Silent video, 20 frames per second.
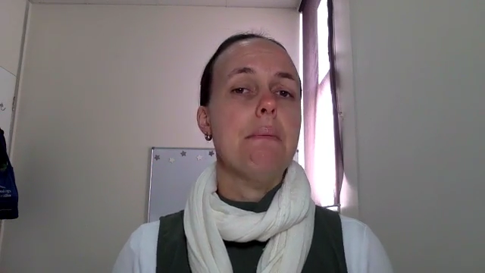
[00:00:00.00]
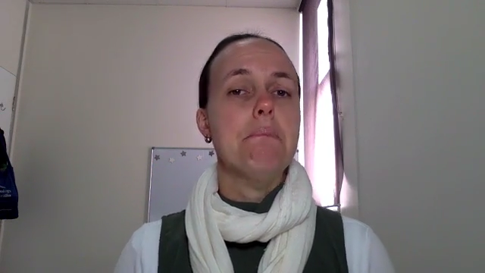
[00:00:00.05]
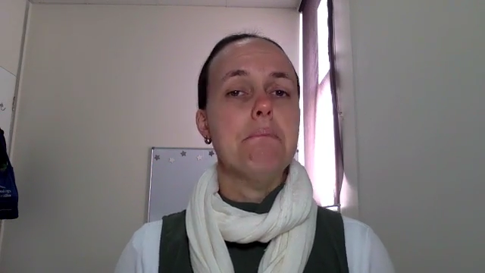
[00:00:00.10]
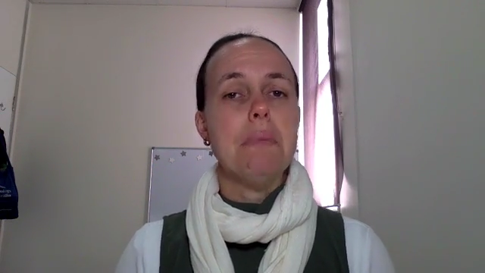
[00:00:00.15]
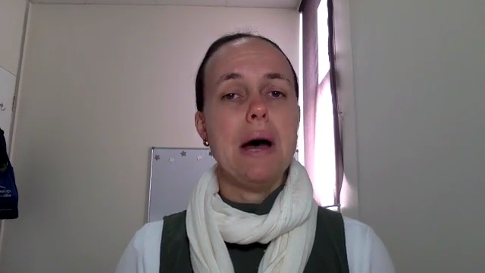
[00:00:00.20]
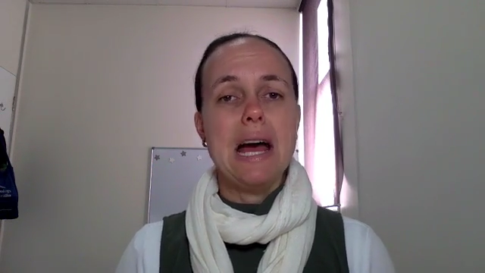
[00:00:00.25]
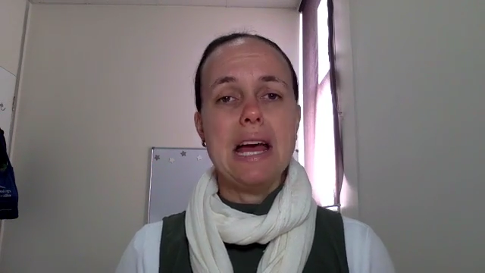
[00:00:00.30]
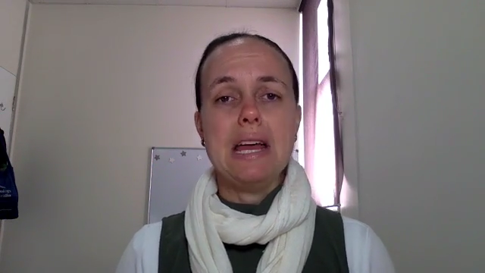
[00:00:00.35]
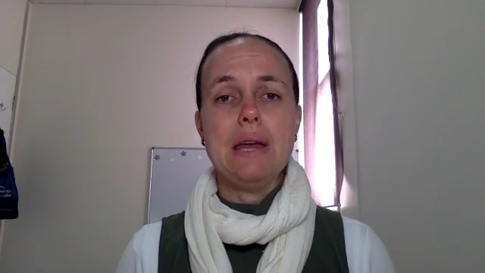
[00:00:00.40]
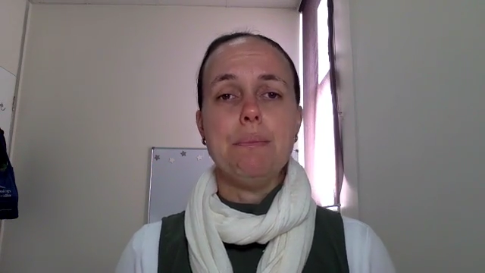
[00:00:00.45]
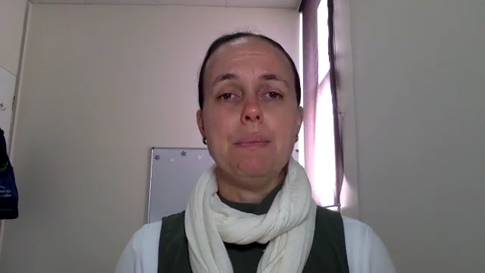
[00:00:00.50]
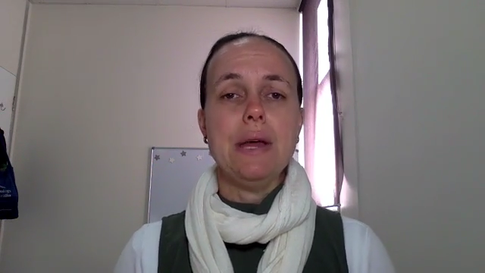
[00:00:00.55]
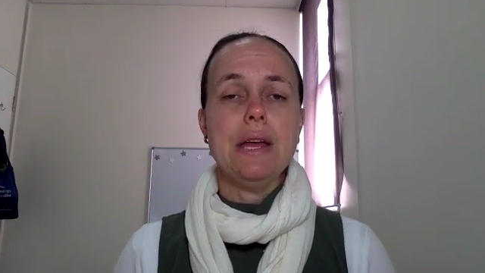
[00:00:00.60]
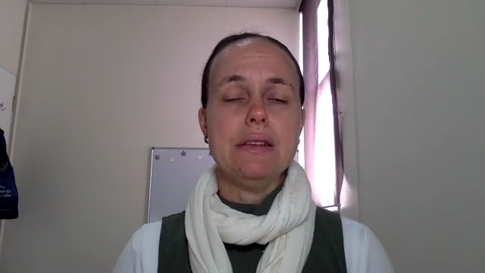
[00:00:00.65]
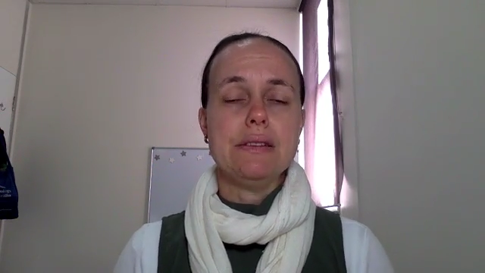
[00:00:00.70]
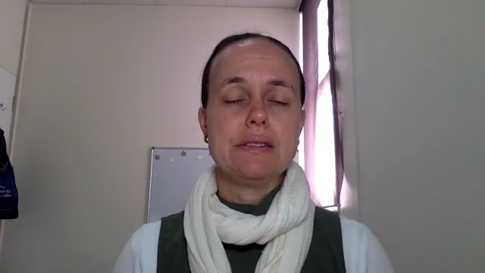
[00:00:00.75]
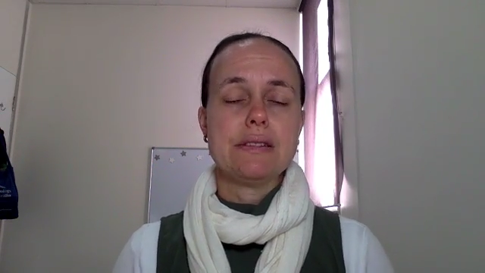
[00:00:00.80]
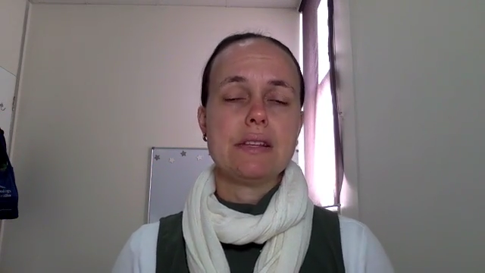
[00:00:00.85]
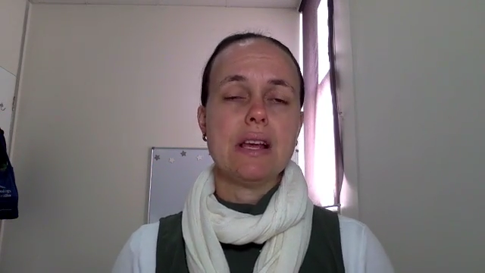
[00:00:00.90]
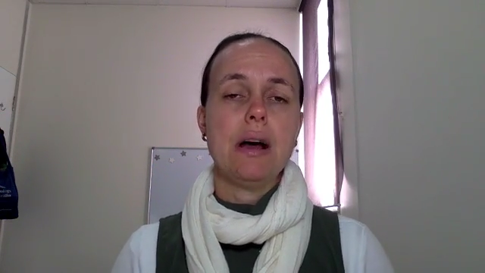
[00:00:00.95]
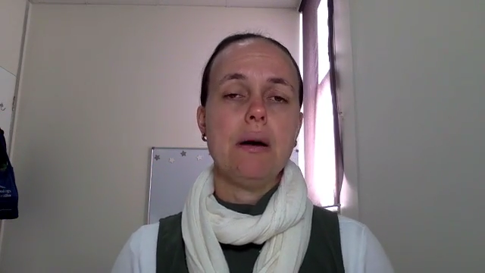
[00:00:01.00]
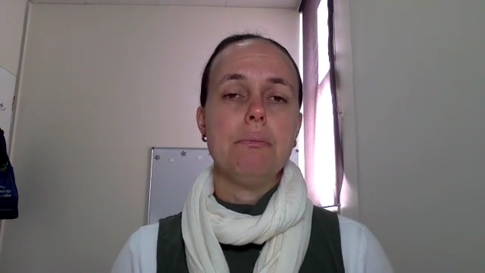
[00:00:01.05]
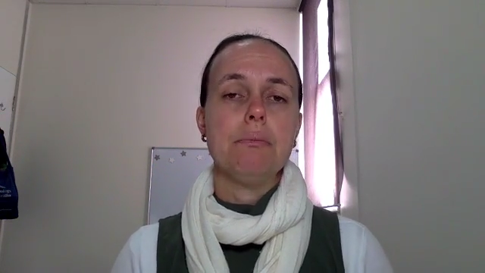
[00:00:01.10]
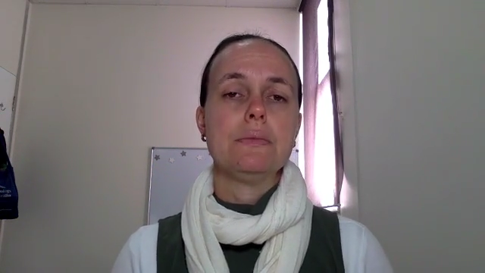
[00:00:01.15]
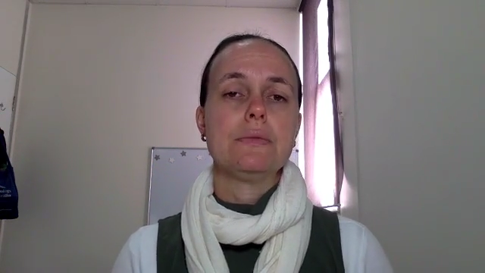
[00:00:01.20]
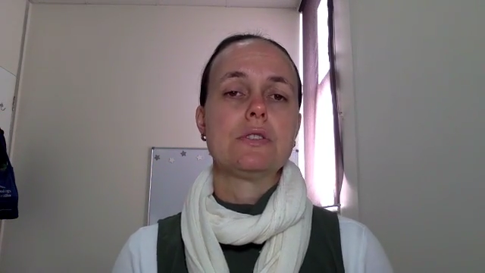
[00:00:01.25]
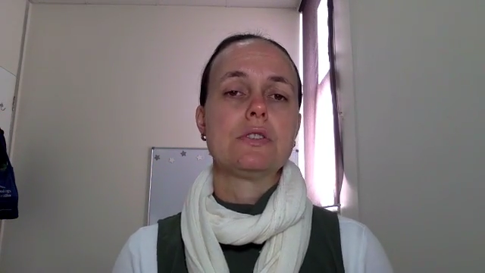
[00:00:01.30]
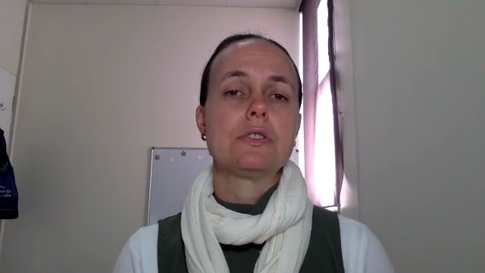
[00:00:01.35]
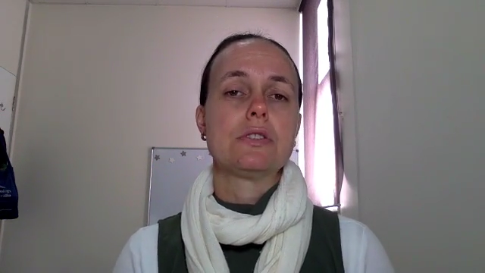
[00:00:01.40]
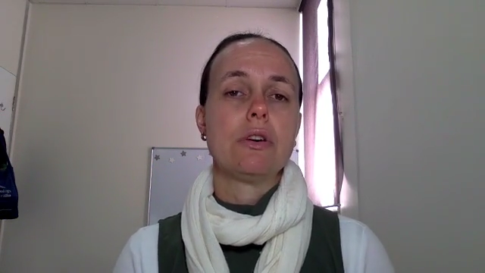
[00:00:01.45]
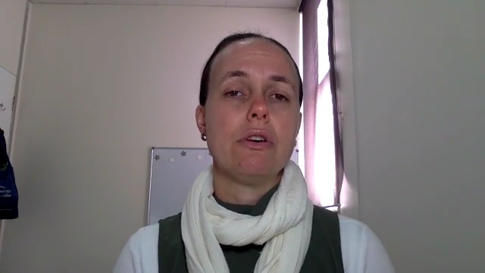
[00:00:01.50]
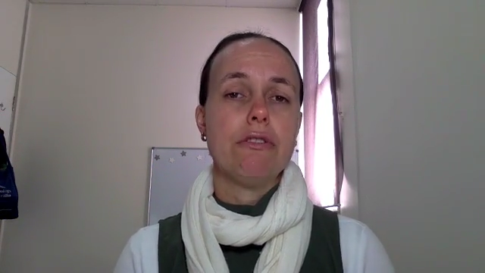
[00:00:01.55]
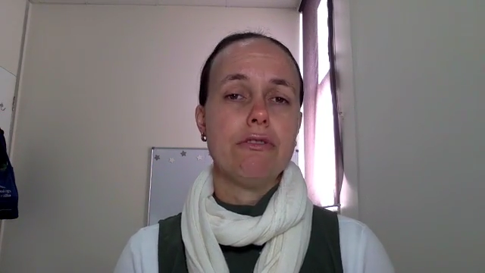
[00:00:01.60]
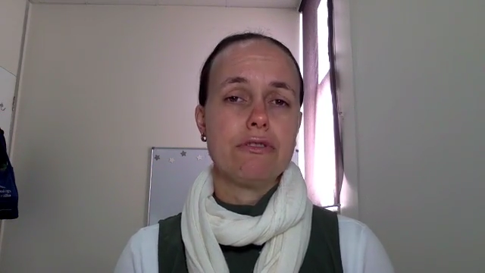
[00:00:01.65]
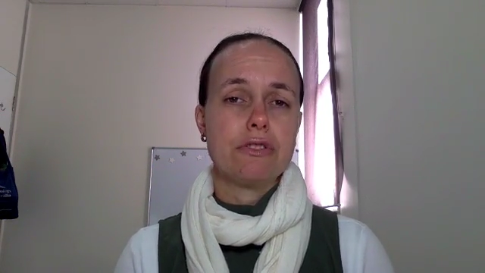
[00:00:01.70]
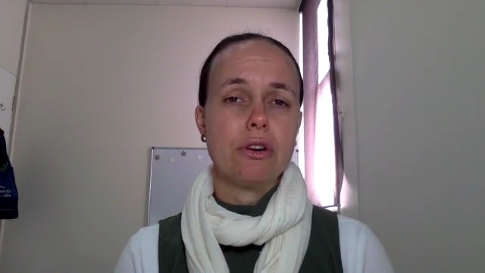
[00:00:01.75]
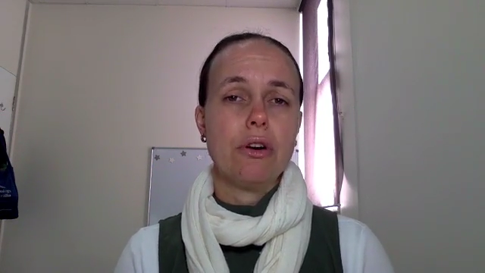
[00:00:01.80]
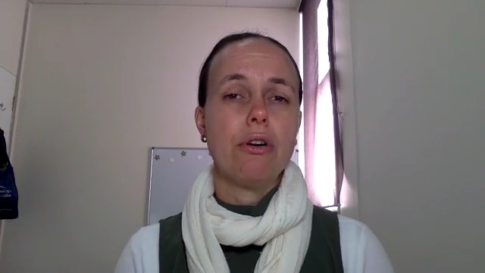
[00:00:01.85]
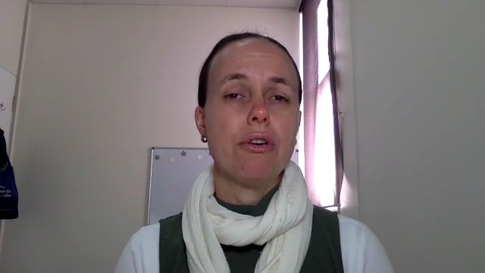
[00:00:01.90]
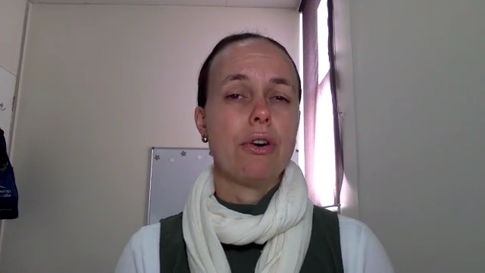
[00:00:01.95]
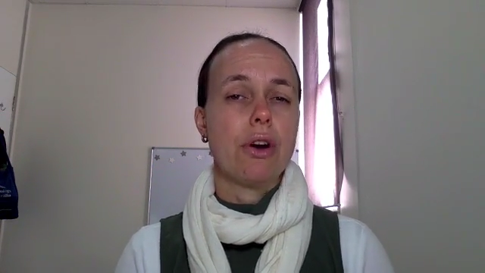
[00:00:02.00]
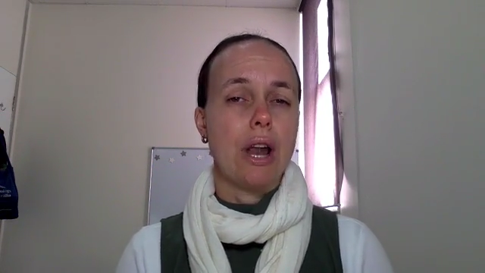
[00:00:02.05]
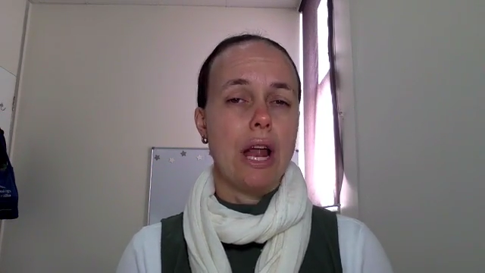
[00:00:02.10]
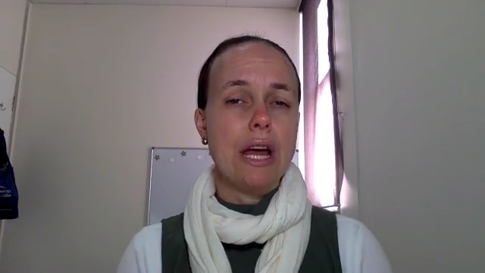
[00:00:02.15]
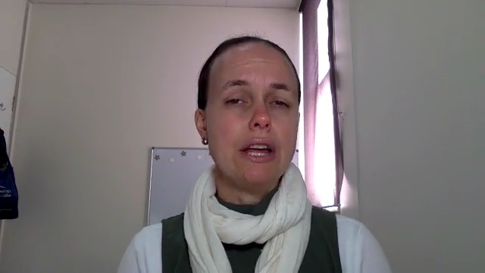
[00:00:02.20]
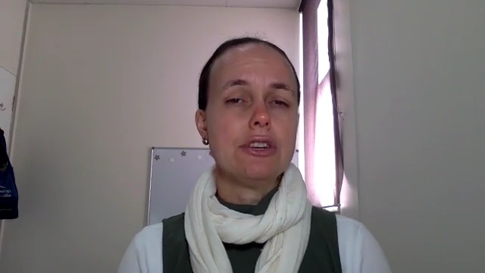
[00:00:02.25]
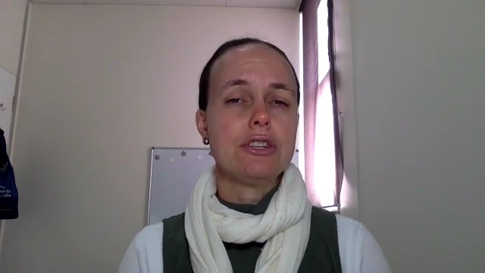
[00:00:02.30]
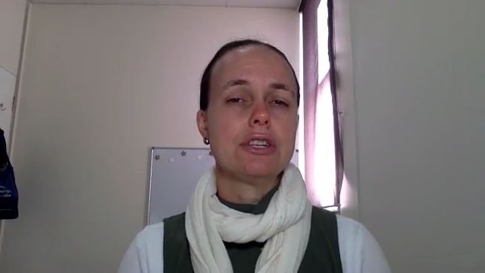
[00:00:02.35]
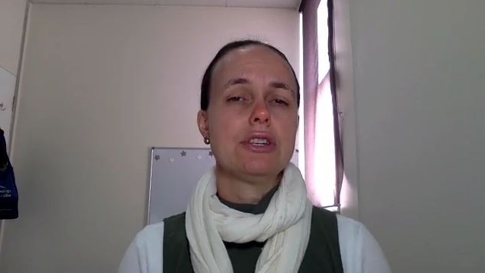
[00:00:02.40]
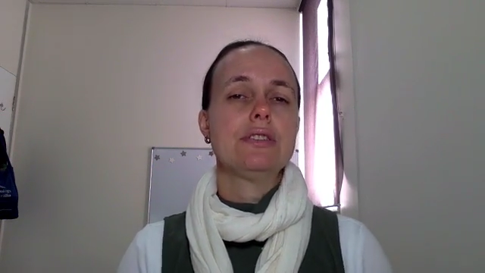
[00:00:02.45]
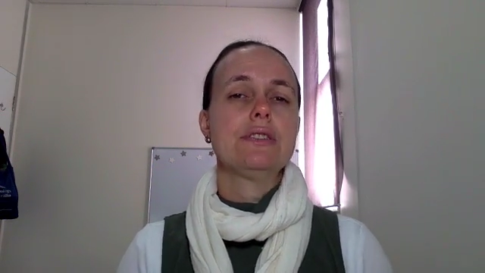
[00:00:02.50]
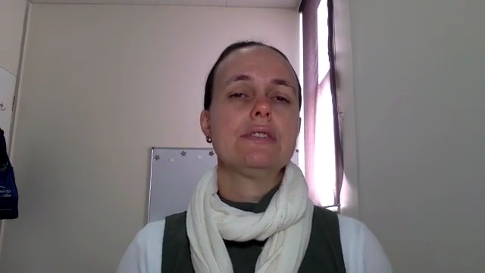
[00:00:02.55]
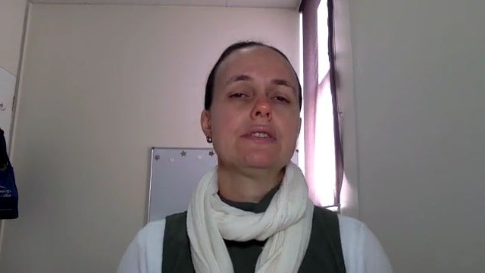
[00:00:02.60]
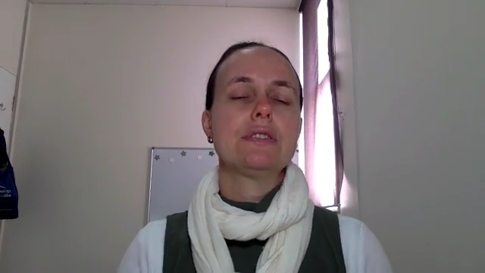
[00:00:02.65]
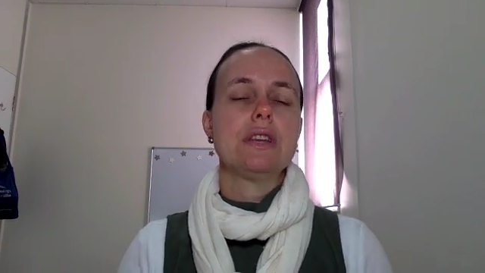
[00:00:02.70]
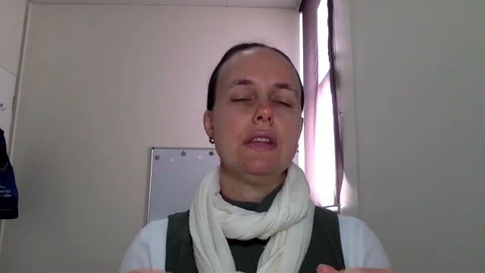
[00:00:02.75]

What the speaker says: may be some soft correlations